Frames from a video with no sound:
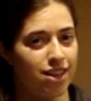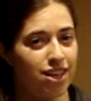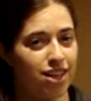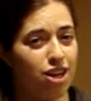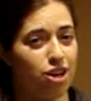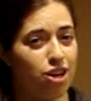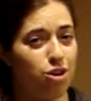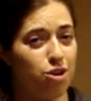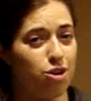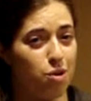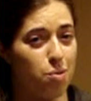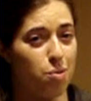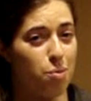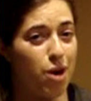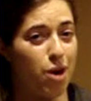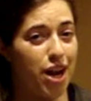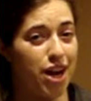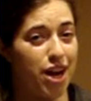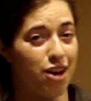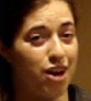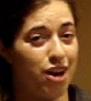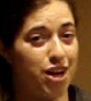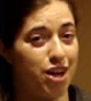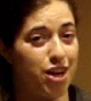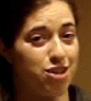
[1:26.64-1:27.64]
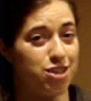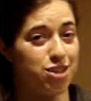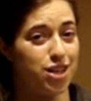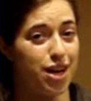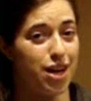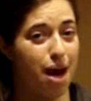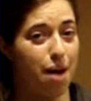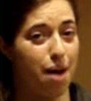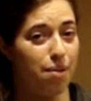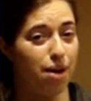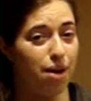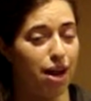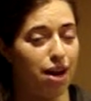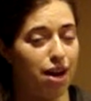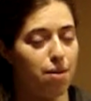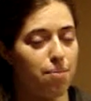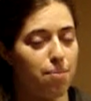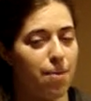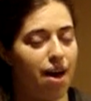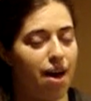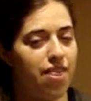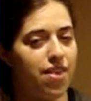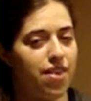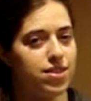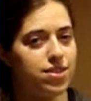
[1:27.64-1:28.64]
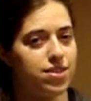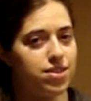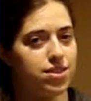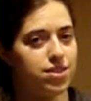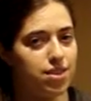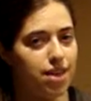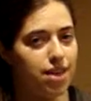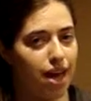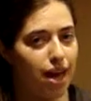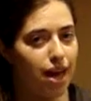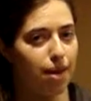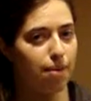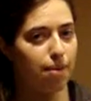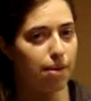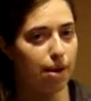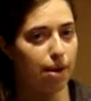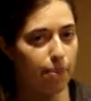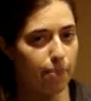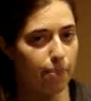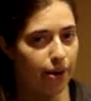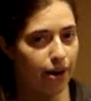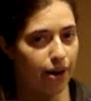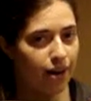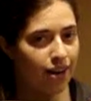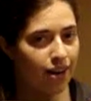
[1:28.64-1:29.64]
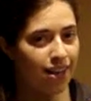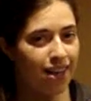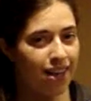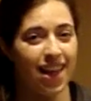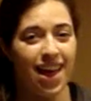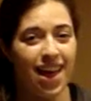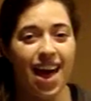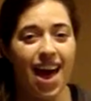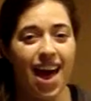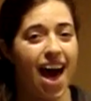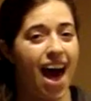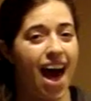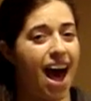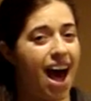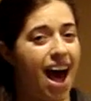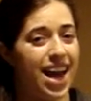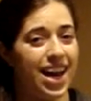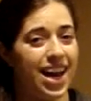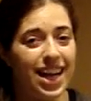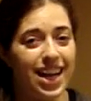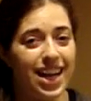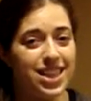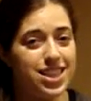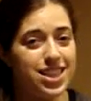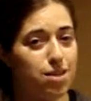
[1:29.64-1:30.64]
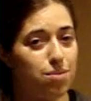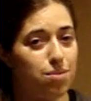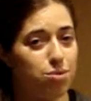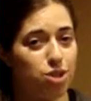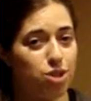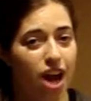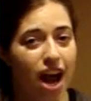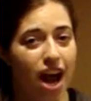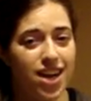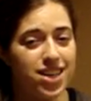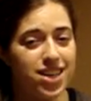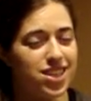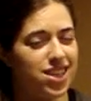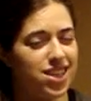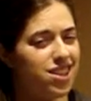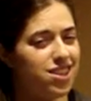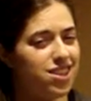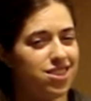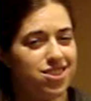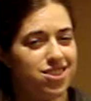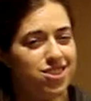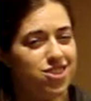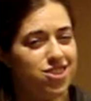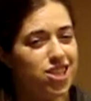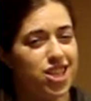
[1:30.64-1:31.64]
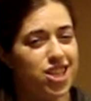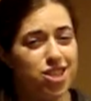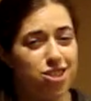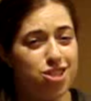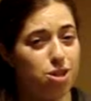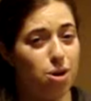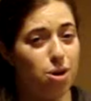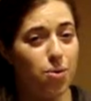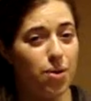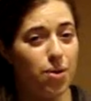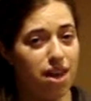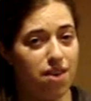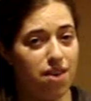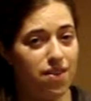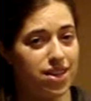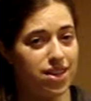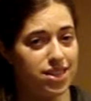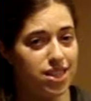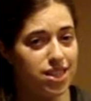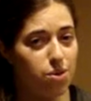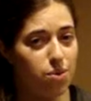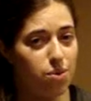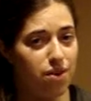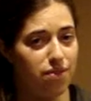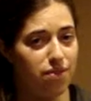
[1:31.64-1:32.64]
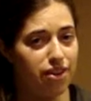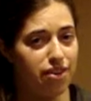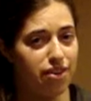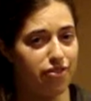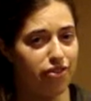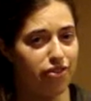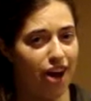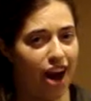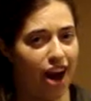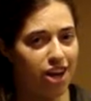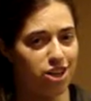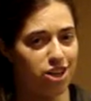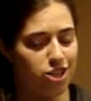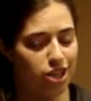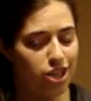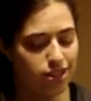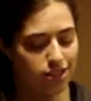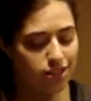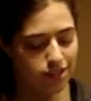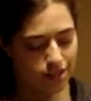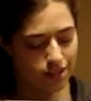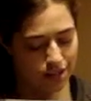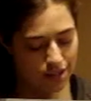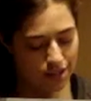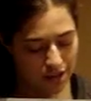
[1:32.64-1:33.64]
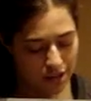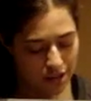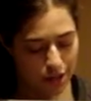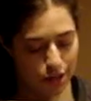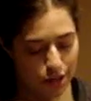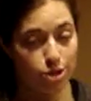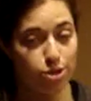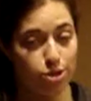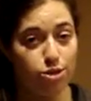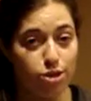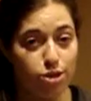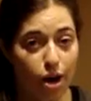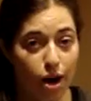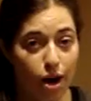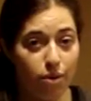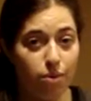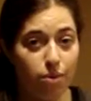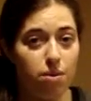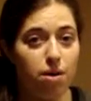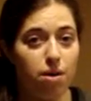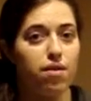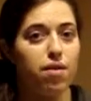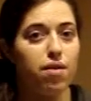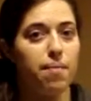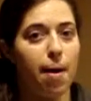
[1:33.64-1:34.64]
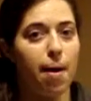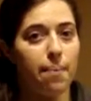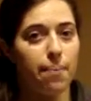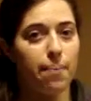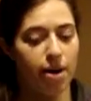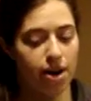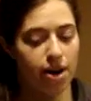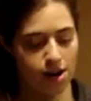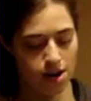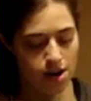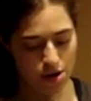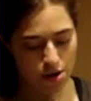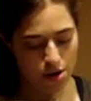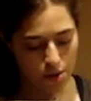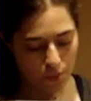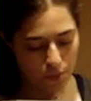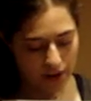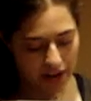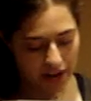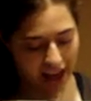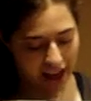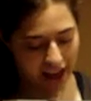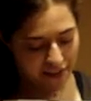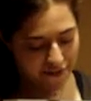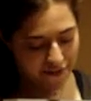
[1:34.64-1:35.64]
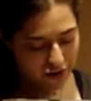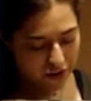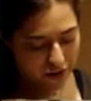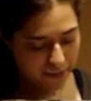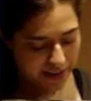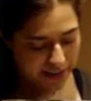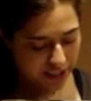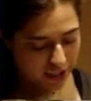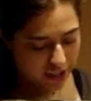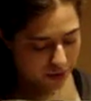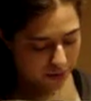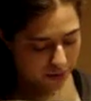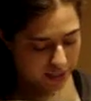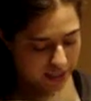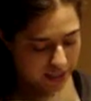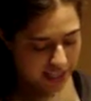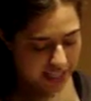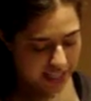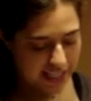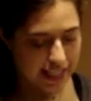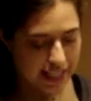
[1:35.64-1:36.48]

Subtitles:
your numerator and your denominator by the same number. Adding and subtracting just don't give us equivalent fractions. So we remember, whatever we do to the